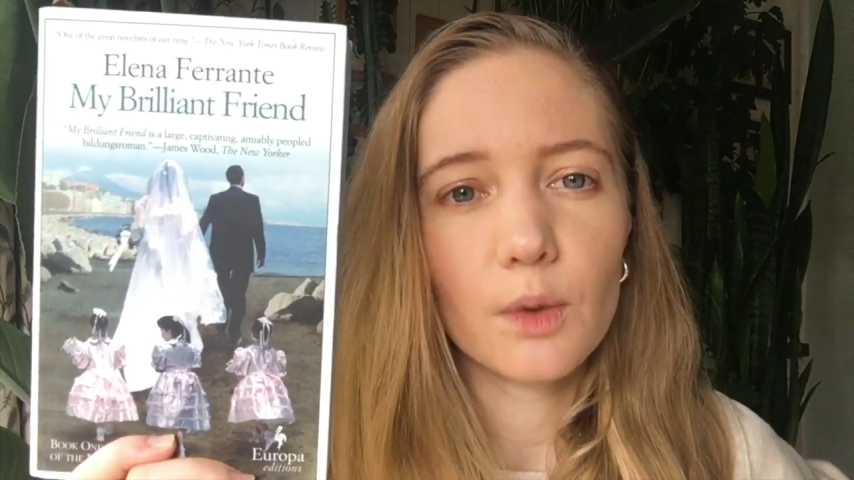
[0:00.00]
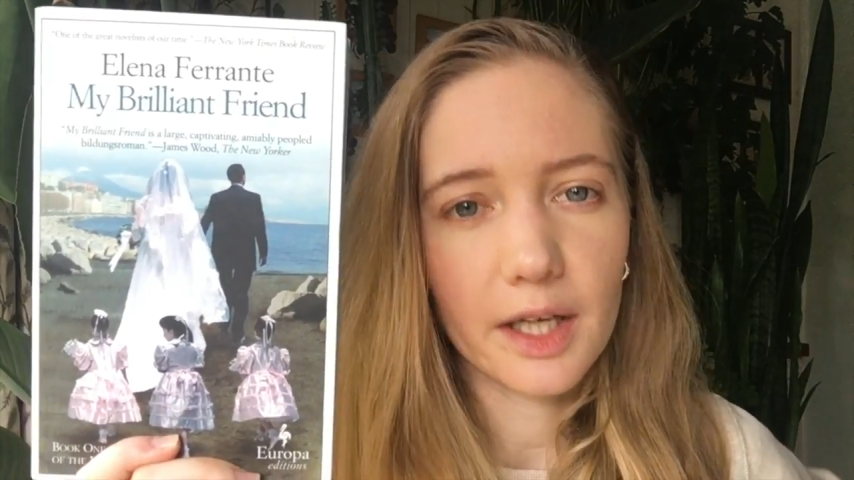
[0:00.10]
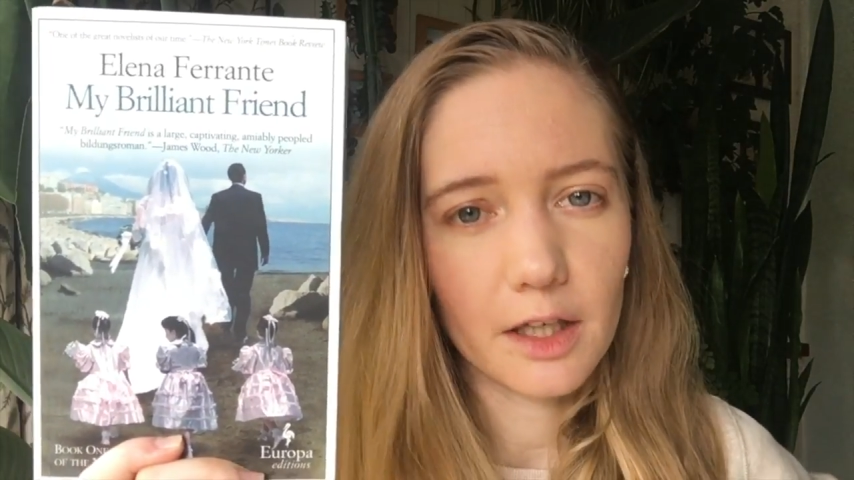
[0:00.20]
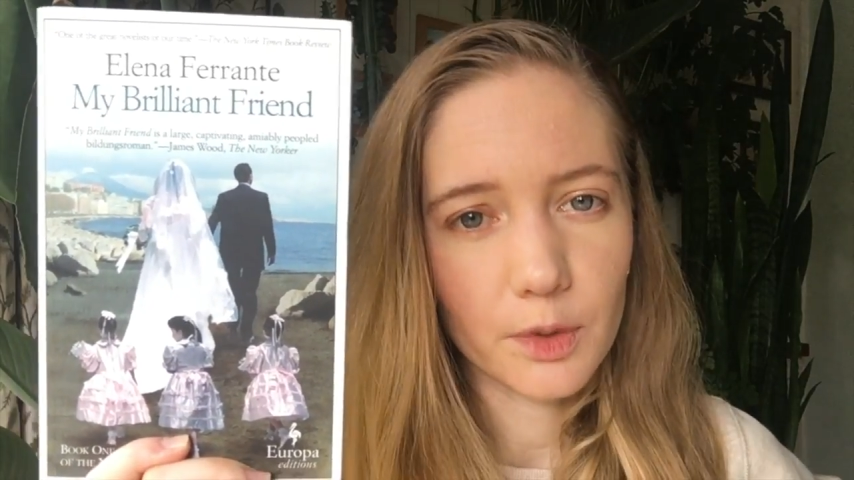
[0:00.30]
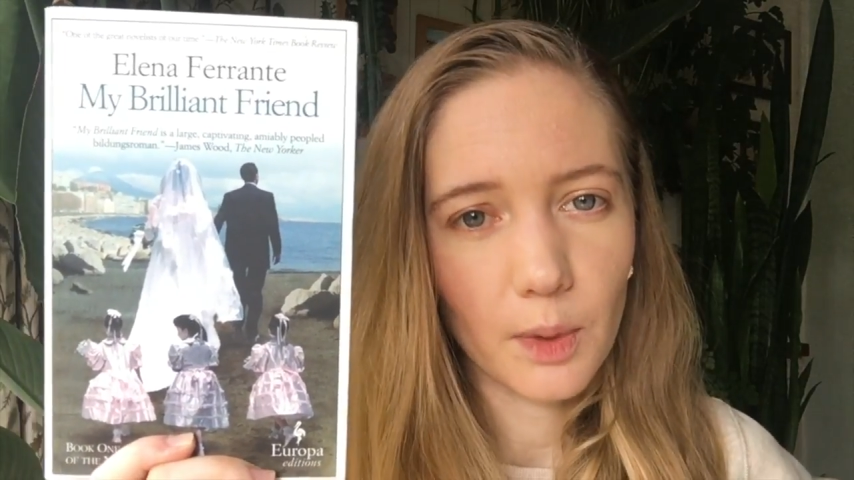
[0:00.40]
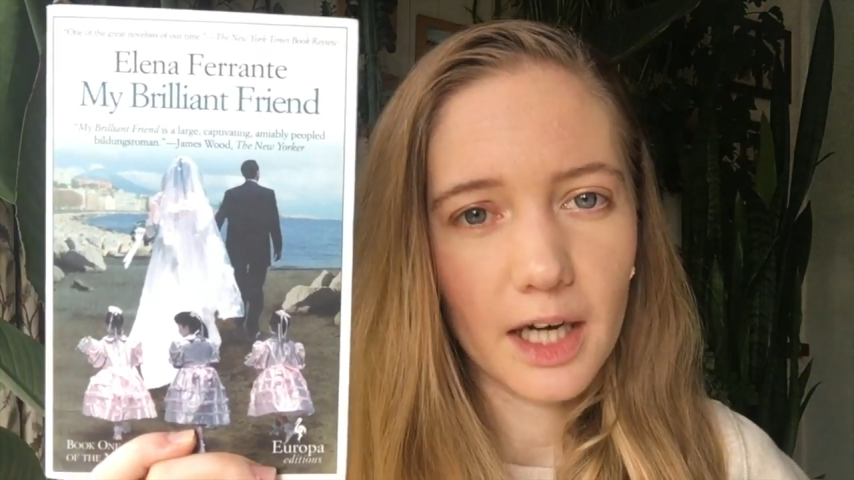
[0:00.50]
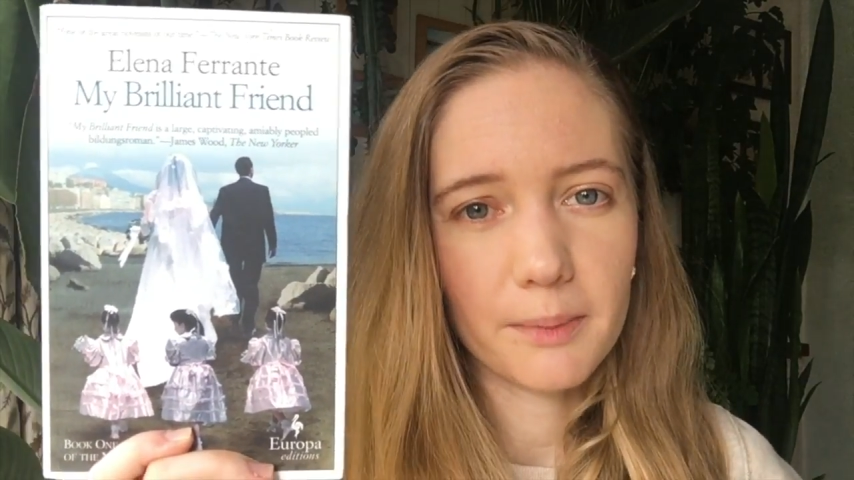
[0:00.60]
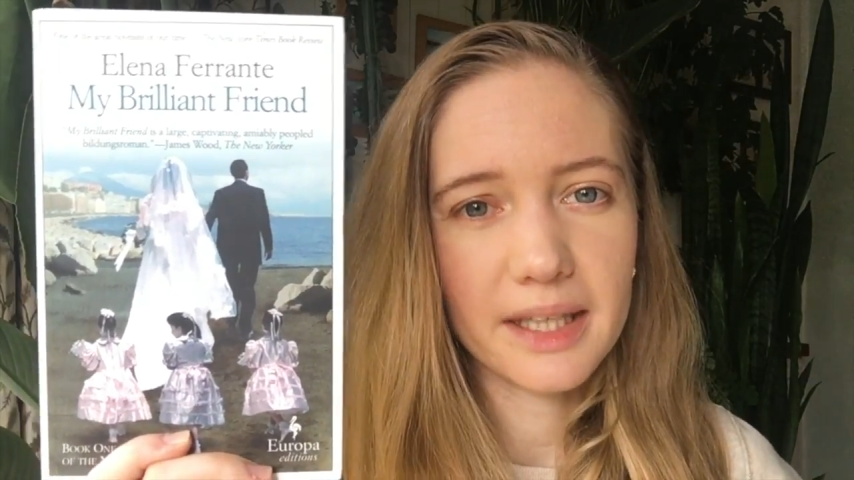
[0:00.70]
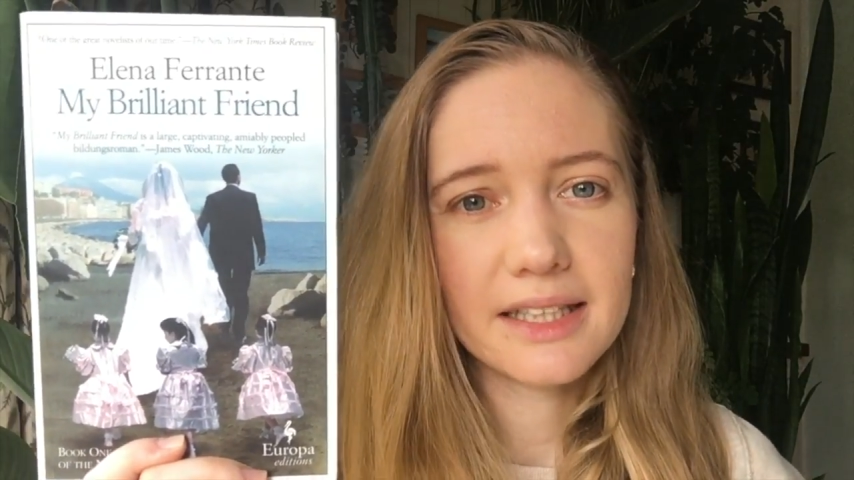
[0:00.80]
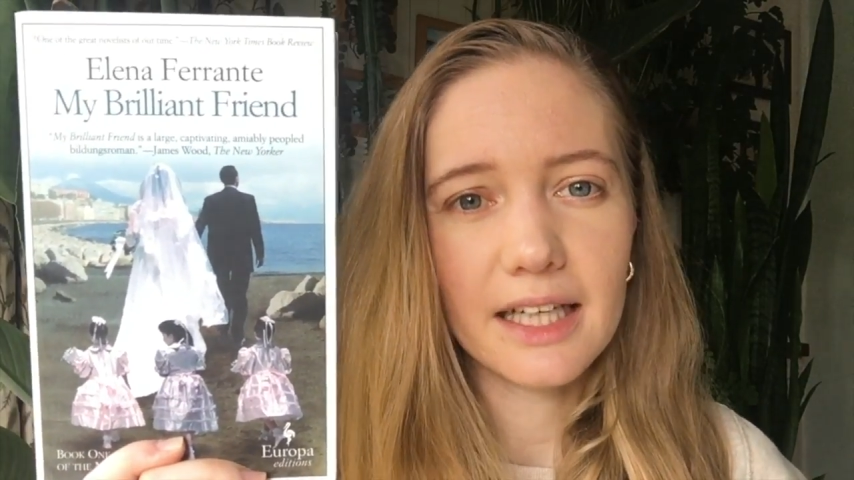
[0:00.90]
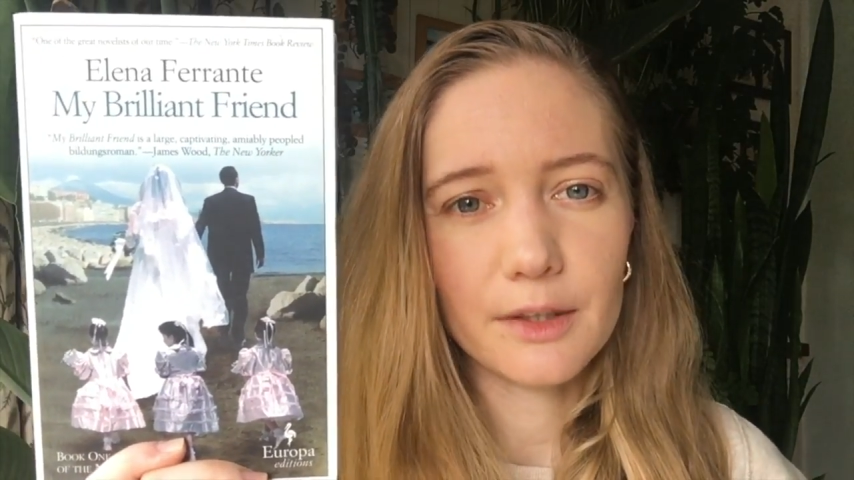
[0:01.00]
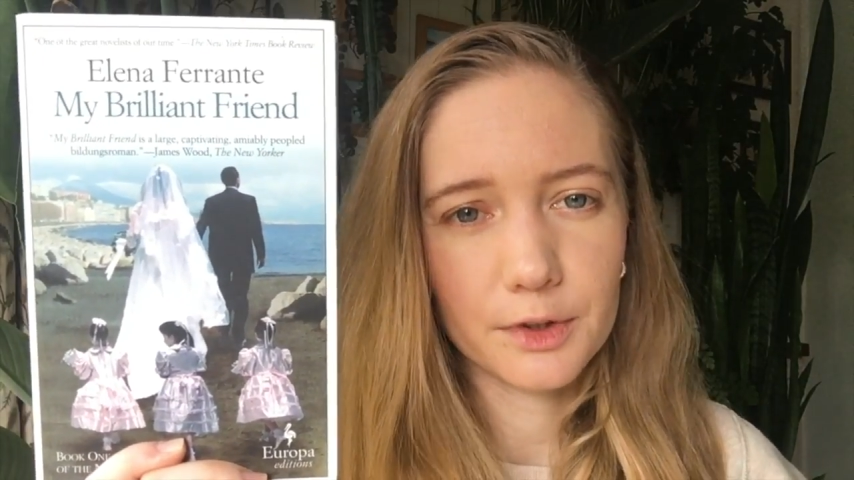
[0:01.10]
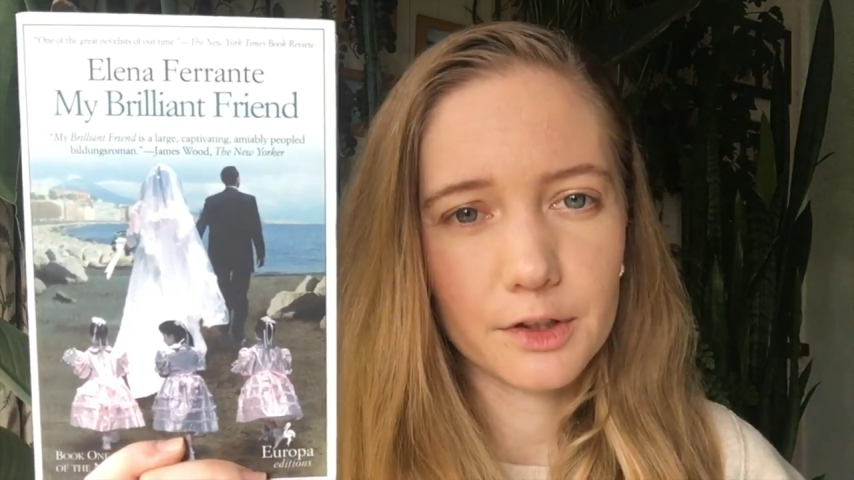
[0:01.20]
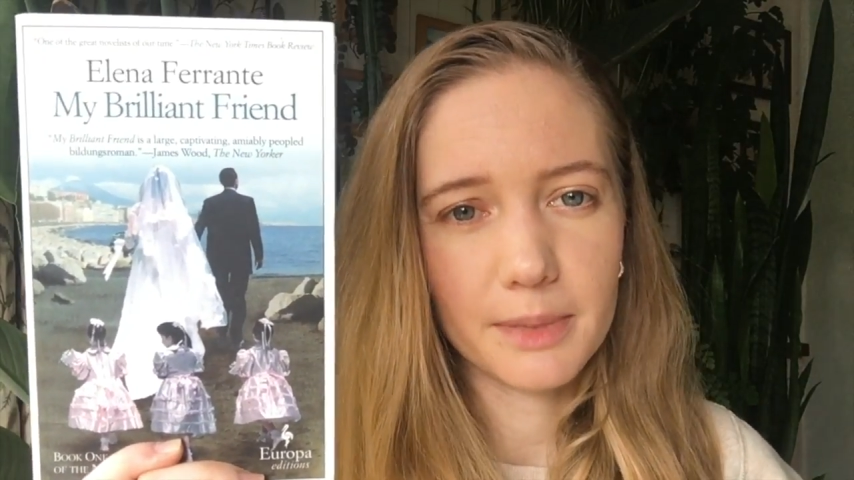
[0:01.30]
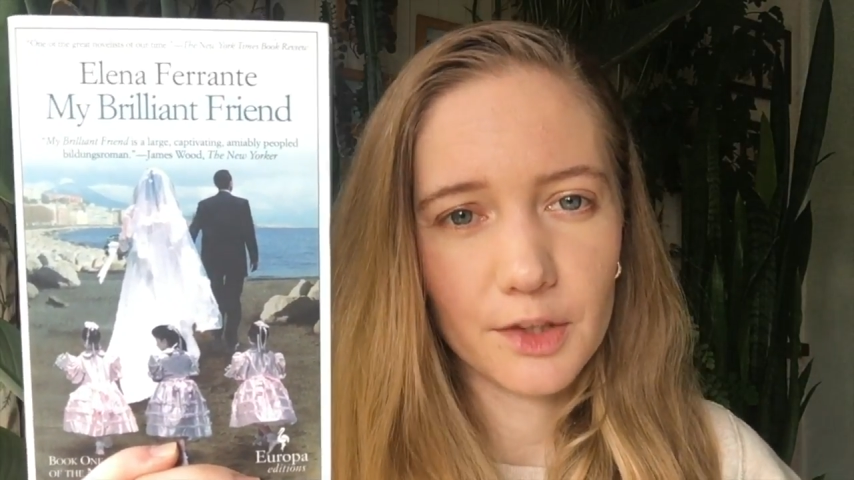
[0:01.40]
quite overwhelming, and
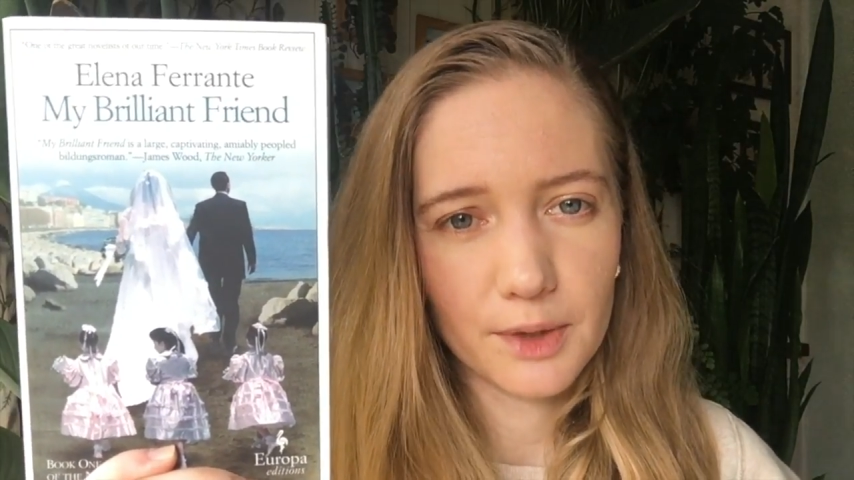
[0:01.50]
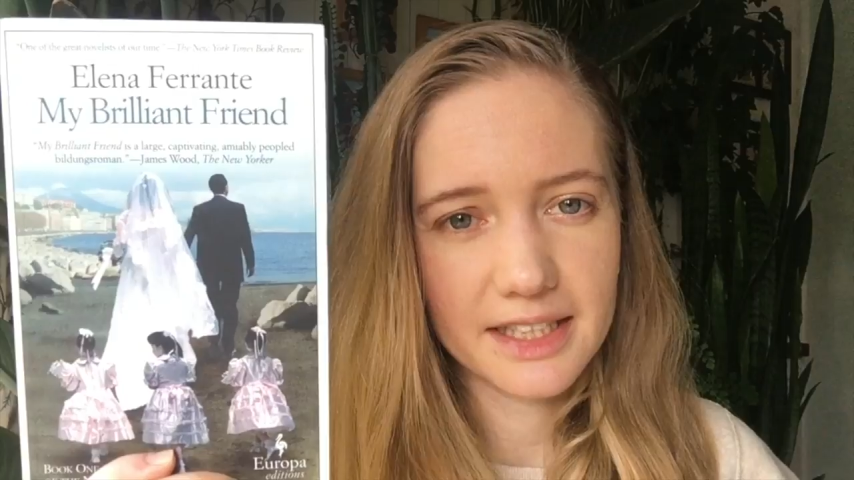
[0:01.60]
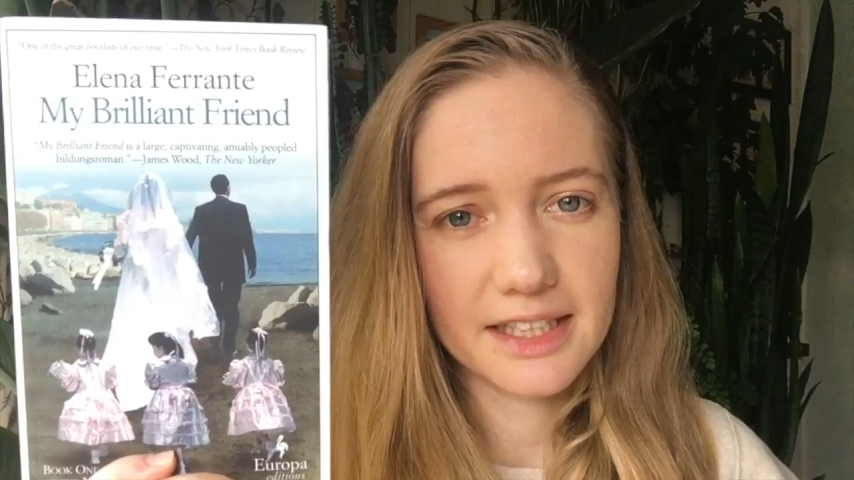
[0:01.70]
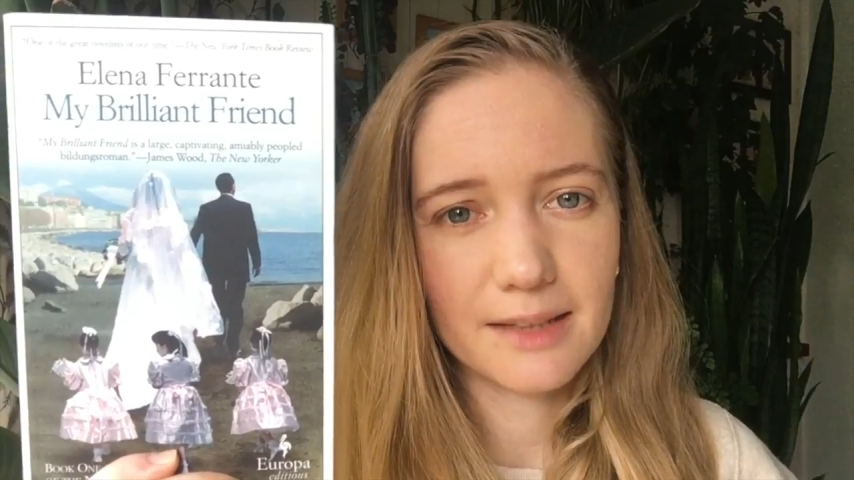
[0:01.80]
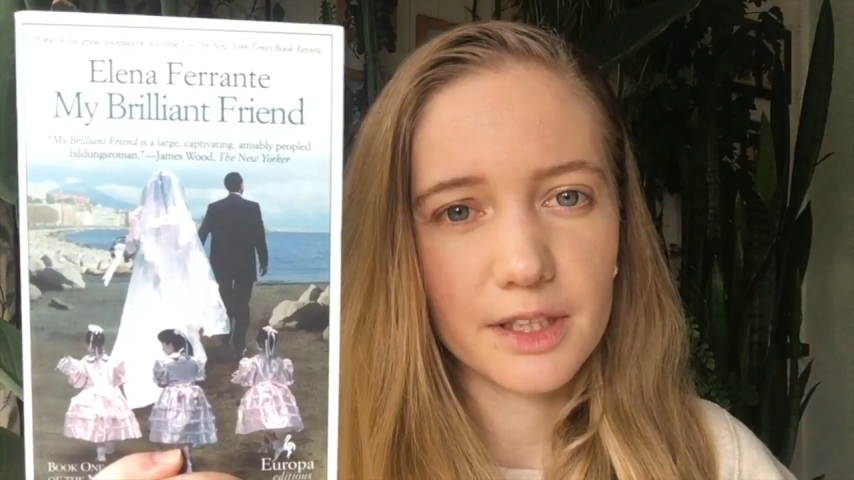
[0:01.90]
also a bit threatening,